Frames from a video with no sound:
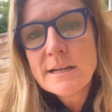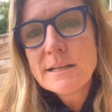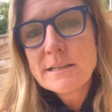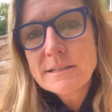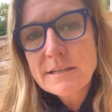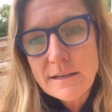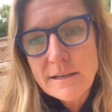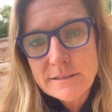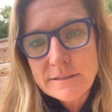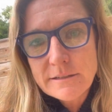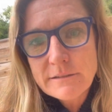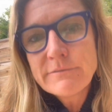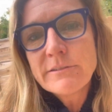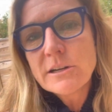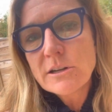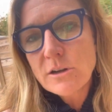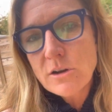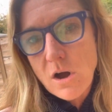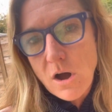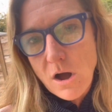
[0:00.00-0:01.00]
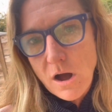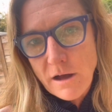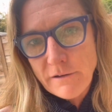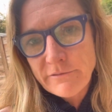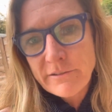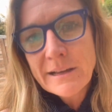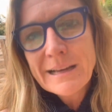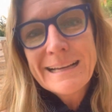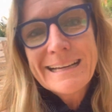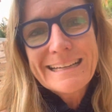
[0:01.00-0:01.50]
tussive, cough,
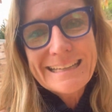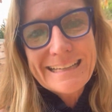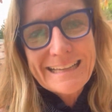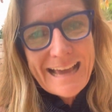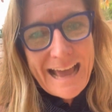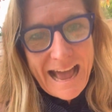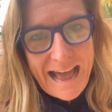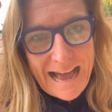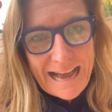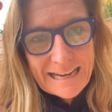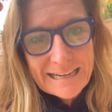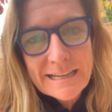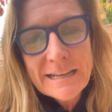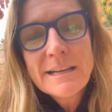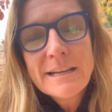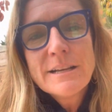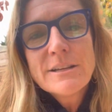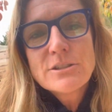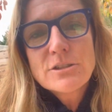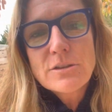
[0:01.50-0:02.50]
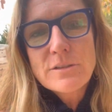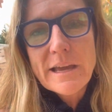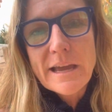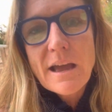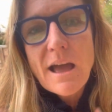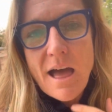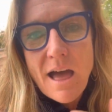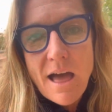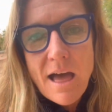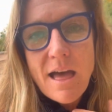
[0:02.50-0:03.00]
gag. So they
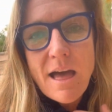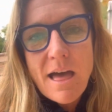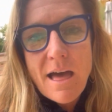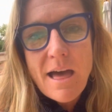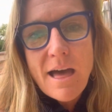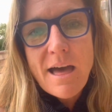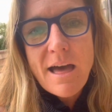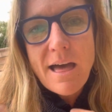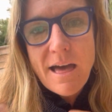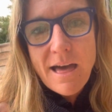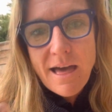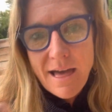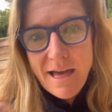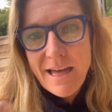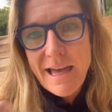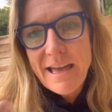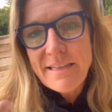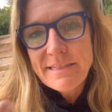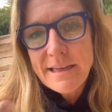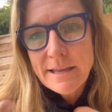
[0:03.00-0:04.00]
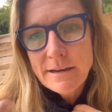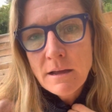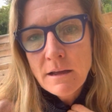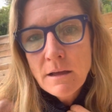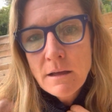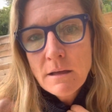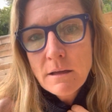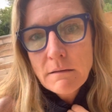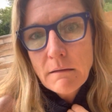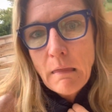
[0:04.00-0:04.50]
and then
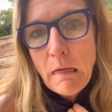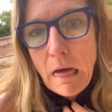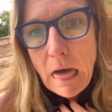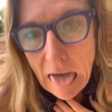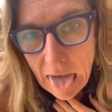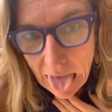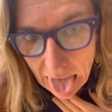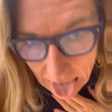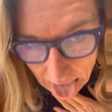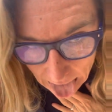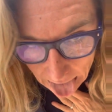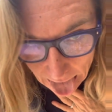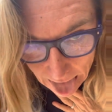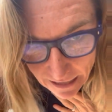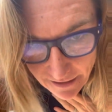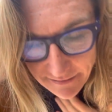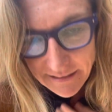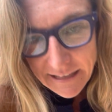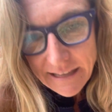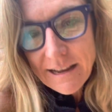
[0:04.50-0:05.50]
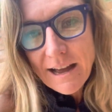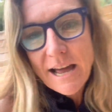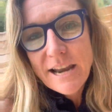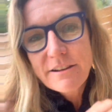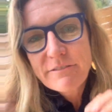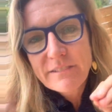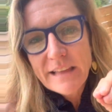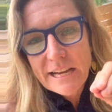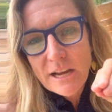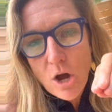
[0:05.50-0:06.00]
they kind
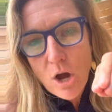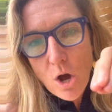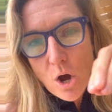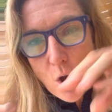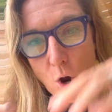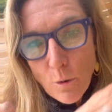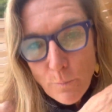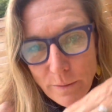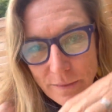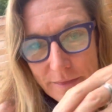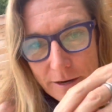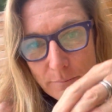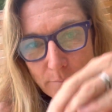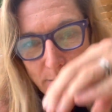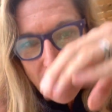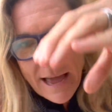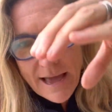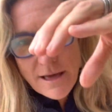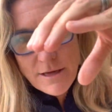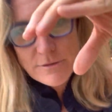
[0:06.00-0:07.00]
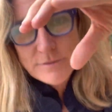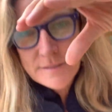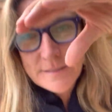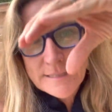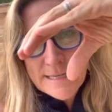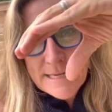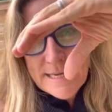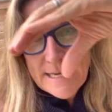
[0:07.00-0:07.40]
of like open their mouths